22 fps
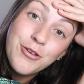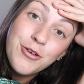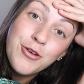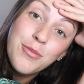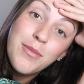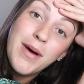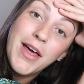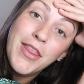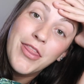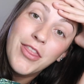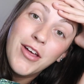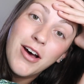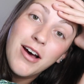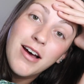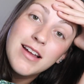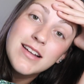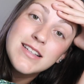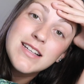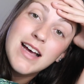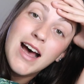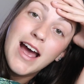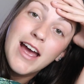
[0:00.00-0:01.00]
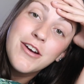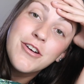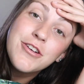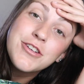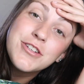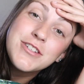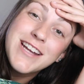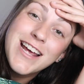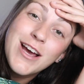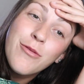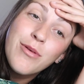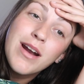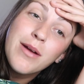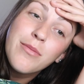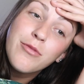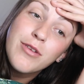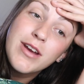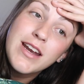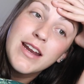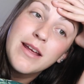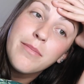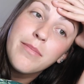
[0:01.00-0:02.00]
through my thoughts, I understand what I'm
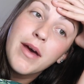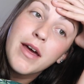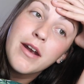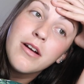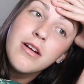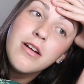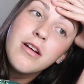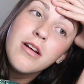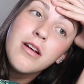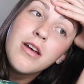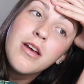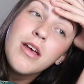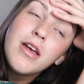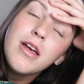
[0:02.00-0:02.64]
reading better.